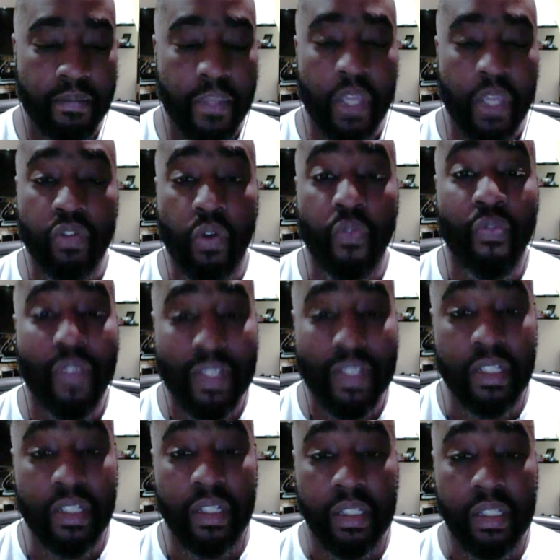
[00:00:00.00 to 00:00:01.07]
So
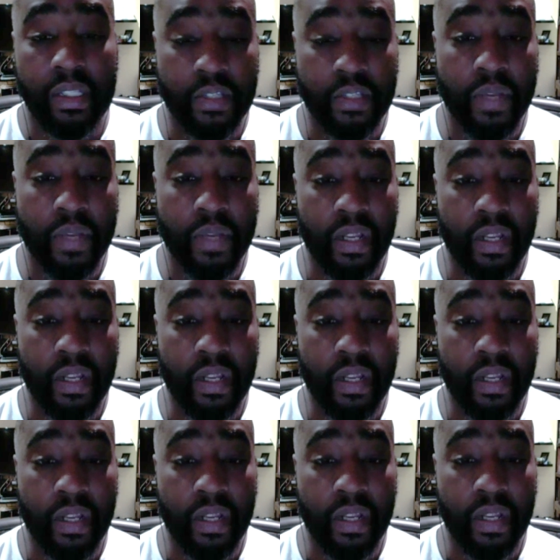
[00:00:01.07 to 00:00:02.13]
physically, there's been a lot.